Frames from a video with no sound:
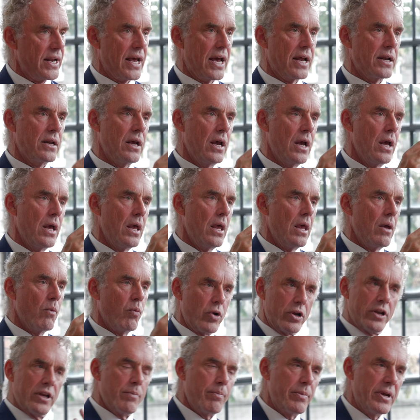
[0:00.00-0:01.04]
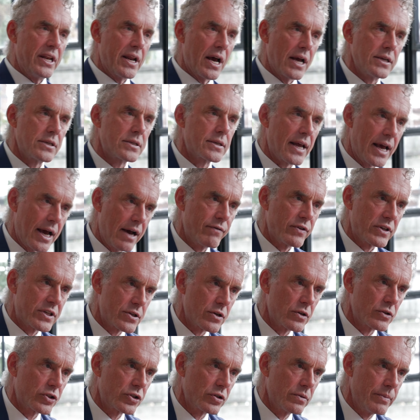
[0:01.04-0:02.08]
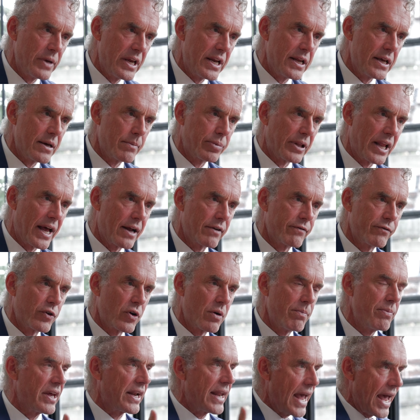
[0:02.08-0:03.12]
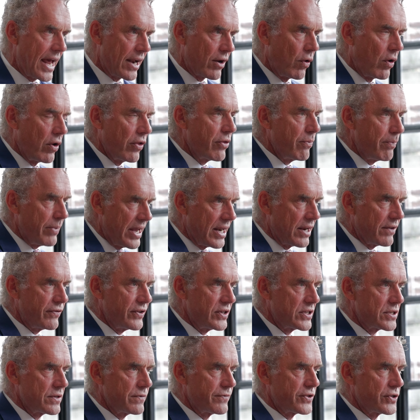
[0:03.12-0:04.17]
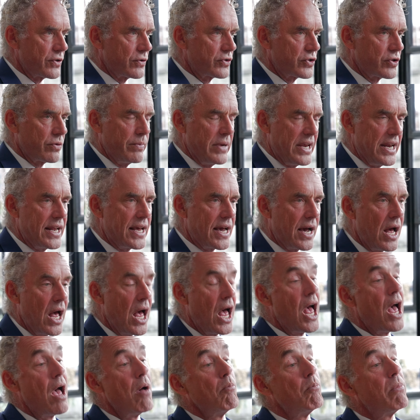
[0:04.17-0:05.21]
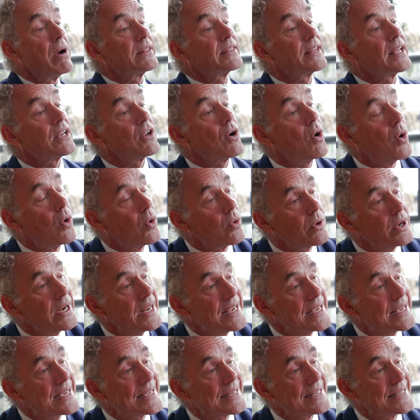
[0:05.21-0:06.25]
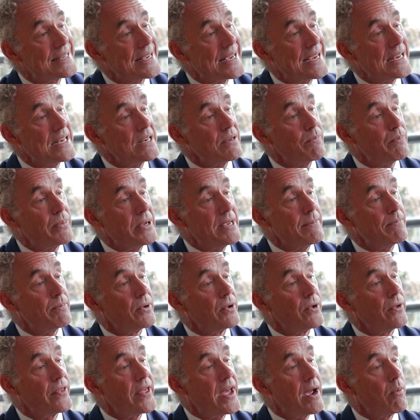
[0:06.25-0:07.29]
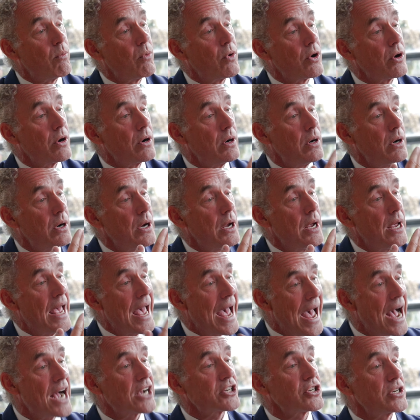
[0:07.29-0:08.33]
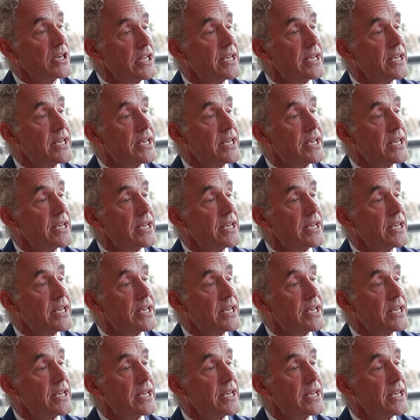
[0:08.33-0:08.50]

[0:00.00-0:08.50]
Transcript: And wouldn't it be nice to have a social media platform that had all the benefits of social media, but that only contained people that were actually